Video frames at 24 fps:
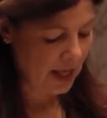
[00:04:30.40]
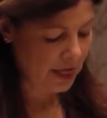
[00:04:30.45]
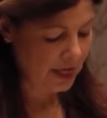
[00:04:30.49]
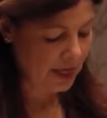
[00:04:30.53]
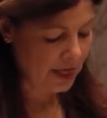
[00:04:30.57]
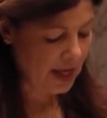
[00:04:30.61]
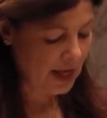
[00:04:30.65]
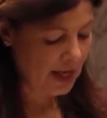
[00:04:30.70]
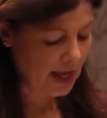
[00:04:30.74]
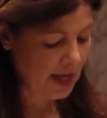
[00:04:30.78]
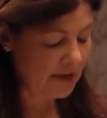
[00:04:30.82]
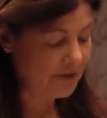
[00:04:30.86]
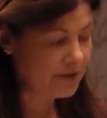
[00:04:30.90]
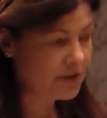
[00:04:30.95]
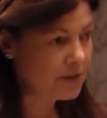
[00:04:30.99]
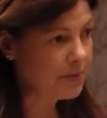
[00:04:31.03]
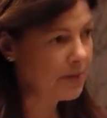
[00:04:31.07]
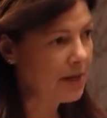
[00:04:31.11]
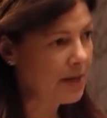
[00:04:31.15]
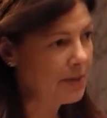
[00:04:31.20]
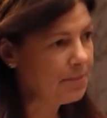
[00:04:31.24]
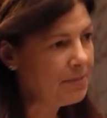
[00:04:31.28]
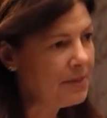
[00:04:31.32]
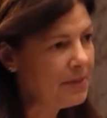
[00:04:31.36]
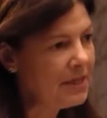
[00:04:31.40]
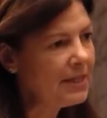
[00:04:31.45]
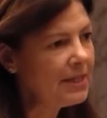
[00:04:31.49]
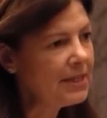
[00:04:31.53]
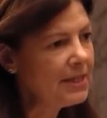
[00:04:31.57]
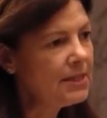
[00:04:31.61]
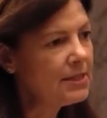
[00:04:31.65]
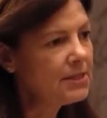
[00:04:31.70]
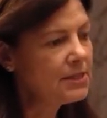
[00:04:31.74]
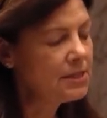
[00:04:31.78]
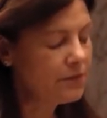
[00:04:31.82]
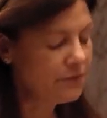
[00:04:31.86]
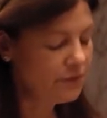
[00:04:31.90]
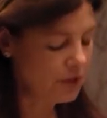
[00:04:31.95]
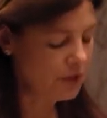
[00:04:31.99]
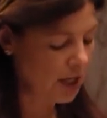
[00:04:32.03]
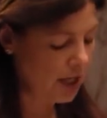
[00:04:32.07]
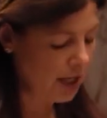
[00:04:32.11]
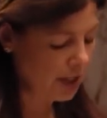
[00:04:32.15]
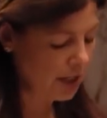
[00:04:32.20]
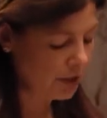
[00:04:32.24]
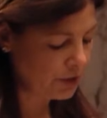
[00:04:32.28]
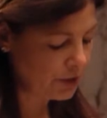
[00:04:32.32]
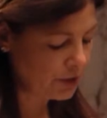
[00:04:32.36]
They have spent billions of
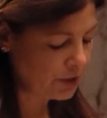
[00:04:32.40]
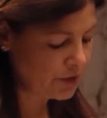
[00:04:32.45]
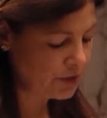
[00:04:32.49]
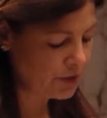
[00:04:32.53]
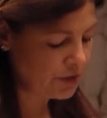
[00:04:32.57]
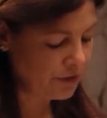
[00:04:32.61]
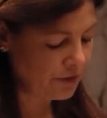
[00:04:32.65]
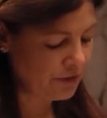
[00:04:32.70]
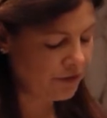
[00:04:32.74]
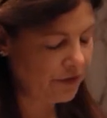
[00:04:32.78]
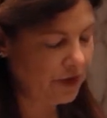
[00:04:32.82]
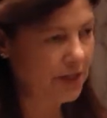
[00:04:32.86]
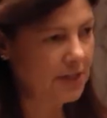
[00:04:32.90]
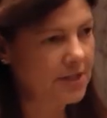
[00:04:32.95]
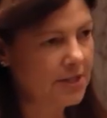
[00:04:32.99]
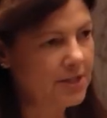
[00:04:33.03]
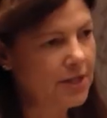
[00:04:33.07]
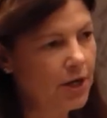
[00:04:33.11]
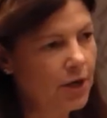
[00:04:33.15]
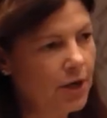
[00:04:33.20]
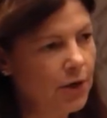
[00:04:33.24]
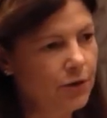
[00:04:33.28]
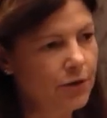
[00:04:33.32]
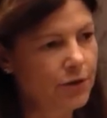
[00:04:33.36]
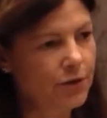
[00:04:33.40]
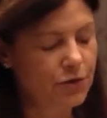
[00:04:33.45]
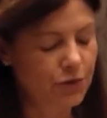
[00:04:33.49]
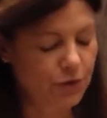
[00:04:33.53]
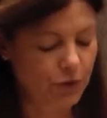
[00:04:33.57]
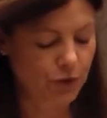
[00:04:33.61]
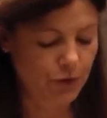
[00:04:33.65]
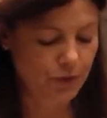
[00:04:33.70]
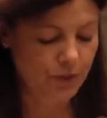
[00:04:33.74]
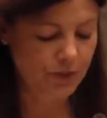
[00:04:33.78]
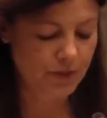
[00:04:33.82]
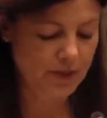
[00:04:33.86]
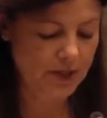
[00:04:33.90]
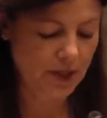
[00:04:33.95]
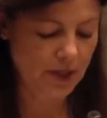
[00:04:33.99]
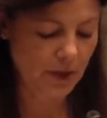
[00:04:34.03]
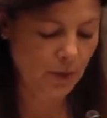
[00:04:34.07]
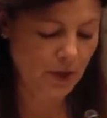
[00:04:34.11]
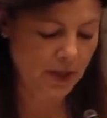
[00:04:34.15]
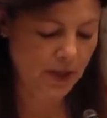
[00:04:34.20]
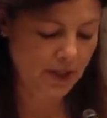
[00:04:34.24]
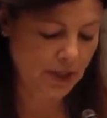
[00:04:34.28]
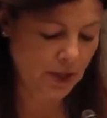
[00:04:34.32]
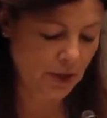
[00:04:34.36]
dollars to fund terrorist groups that
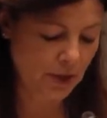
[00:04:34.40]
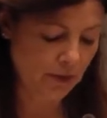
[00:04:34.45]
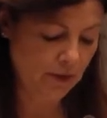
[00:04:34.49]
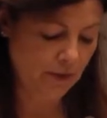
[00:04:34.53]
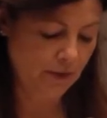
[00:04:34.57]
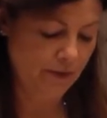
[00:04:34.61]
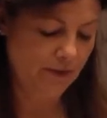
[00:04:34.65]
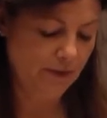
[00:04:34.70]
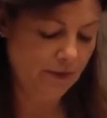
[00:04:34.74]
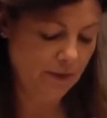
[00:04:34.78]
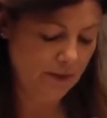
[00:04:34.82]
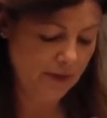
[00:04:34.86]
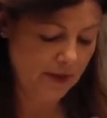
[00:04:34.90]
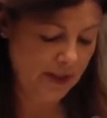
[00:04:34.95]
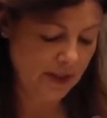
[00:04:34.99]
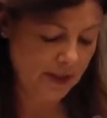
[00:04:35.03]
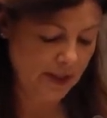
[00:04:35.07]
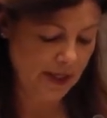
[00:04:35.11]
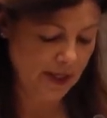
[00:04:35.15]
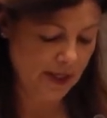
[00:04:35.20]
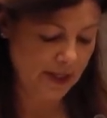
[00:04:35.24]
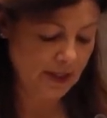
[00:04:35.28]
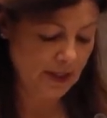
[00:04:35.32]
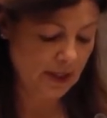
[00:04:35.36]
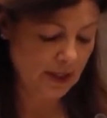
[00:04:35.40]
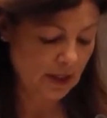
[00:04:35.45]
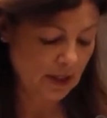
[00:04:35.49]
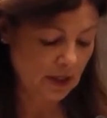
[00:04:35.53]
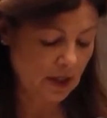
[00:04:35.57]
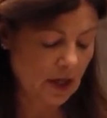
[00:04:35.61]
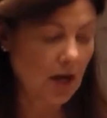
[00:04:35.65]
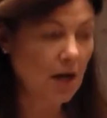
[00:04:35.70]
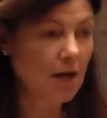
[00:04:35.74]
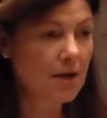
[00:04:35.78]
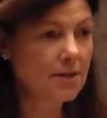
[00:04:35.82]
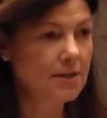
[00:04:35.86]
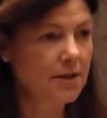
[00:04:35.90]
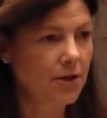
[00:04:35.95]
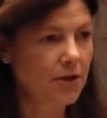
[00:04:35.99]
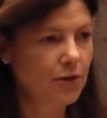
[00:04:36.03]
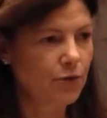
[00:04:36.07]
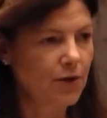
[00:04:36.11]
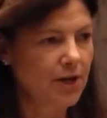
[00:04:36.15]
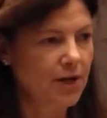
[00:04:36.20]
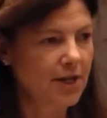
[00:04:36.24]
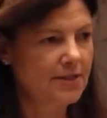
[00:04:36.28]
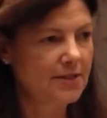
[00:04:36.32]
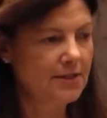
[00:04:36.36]
we know of that cause
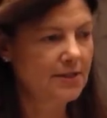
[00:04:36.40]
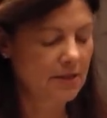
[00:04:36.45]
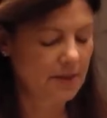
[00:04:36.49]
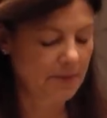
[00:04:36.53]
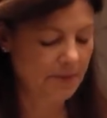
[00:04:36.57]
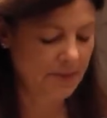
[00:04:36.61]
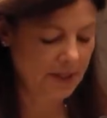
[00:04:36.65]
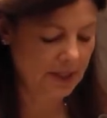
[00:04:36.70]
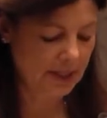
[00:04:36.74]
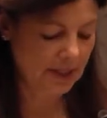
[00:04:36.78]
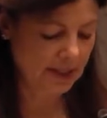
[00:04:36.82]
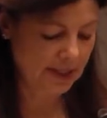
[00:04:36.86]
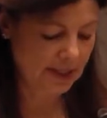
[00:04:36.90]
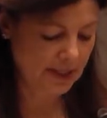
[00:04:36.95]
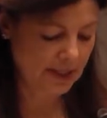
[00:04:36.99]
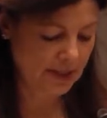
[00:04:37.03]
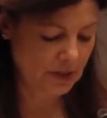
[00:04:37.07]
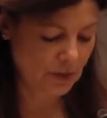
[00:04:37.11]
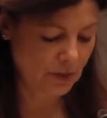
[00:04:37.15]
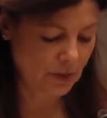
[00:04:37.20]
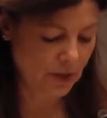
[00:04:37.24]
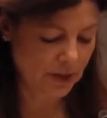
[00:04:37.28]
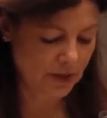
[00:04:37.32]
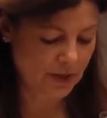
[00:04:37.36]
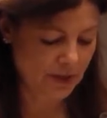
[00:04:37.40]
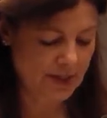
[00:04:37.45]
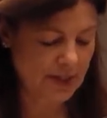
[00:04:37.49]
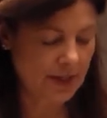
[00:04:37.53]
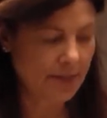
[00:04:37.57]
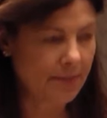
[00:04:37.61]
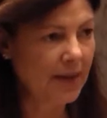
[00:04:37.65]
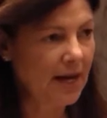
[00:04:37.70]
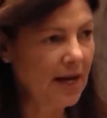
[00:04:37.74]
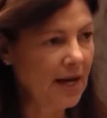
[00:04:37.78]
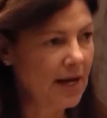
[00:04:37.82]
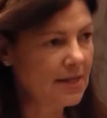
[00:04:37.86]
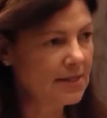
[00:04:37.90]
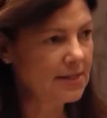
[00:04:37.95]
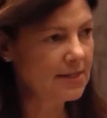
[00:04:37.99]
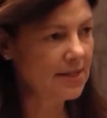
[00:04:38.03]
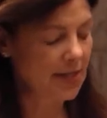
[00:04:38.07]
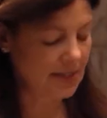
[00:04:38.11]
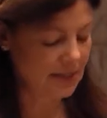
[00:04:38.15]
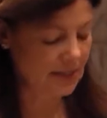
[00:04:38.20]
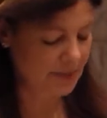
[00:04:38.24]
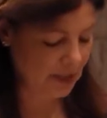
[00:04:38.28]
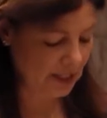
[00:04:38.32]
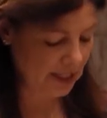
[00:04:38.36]
unrest in the Middle East, whether it's Hamas,
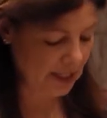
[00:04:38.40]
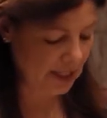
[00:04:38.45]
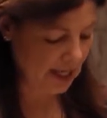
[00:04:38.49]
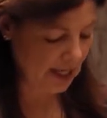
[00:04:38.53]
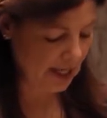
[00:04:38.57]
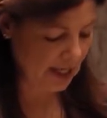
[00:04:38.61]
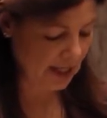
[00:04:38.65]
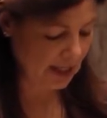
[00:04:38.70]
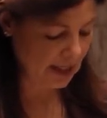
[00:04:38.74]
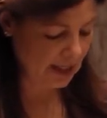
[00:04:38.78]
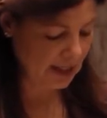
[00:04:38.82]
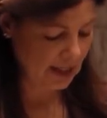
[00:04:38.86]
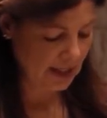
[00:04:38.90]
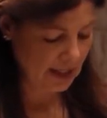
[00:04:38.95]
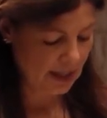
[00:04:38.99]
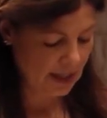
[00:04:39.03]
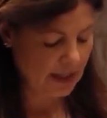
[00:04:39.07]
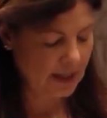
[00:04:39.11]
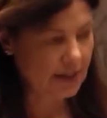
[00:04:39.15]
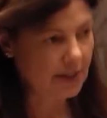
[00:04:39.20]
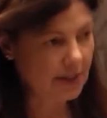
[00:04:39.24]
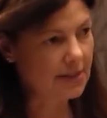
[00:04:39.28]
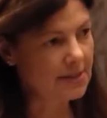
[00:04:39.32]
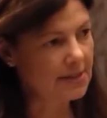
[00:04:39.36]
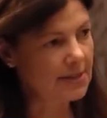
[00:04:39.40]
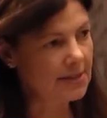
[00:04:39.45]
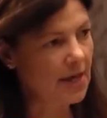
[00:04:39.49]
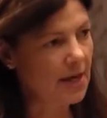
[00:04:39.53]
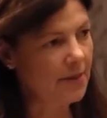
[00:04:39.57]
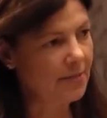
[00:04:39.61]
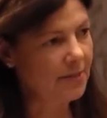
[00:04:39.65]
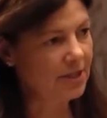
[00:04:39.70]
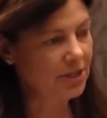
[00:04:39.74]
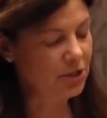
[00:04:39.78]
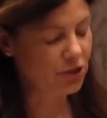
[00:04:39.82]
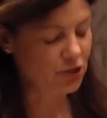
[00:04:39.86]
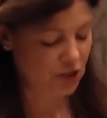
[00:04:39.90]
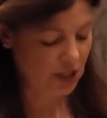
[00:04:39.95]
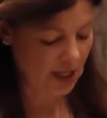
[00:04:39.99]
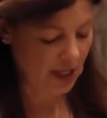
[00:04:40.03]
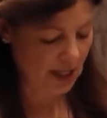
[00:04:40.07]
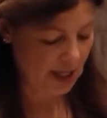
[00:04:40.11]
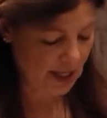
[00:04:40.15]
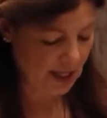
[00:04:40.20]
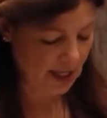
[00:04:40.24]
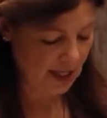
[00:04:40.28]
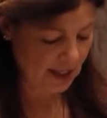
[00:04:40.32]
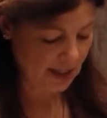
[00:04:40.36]
Hezbollah, the Islamic
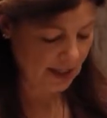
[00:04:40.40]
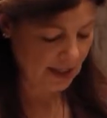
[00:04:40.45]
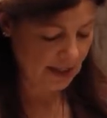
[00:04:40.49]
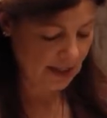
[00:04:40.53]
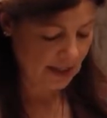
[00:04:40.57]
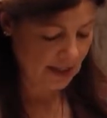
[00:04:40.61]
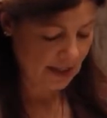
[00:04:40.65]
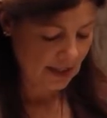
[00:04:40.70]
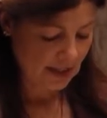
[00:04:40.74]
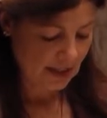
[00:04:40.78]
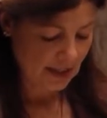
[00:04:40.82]
Jihad.